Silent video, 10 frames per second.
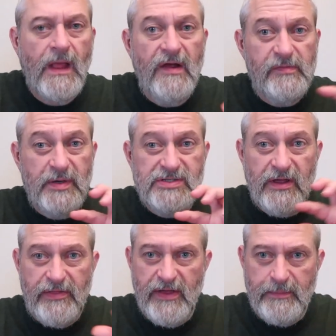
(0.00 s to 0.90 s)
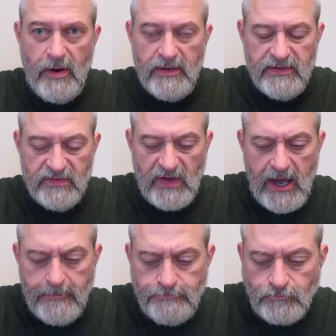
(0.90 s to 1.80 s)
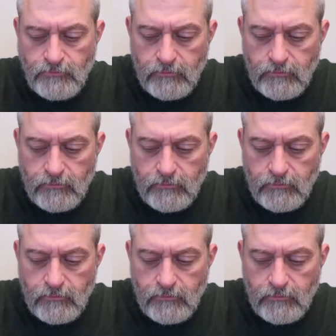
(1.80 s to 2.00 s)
especially a thick part at the top.